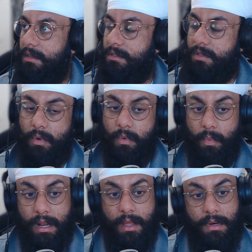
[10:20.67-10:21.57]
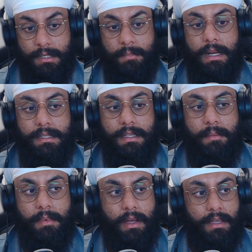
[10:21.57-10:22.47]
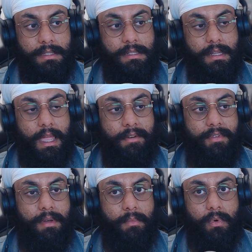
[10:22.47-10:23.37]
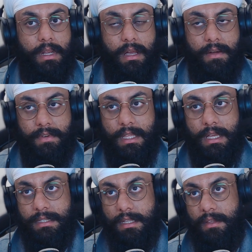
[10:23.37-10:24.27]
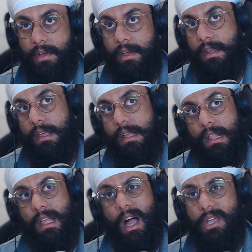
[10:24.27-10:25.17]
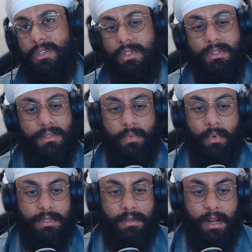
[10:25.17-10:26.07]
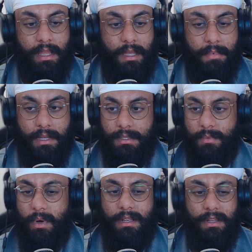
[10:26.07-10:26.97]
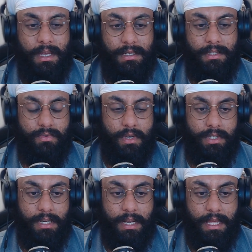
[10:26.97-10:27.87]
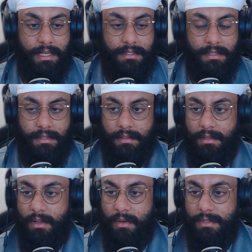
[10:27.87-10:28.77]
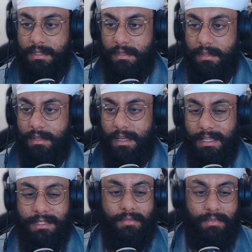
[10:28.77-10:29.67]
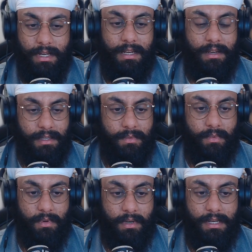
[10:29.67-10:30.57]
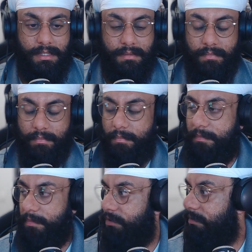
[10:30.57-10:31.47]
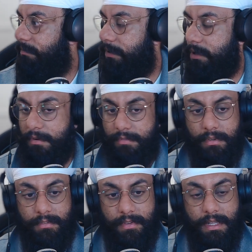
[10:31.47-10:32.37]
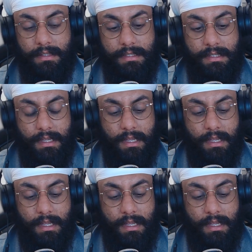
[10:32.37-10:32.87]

So when I went to Bhaini Sahib last, every morning after the Asadivar, I used to just walk to Raya because one, you get to stretch your legs, and you know it's a, it's a really nice walk, and it's through beautiful fields.